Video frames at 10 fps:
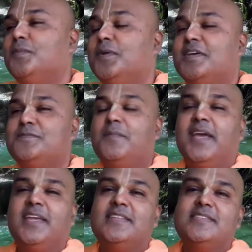pull us
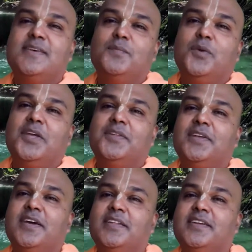back in some way or
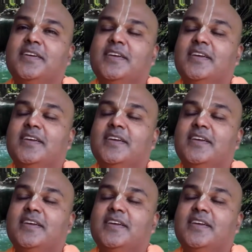the other.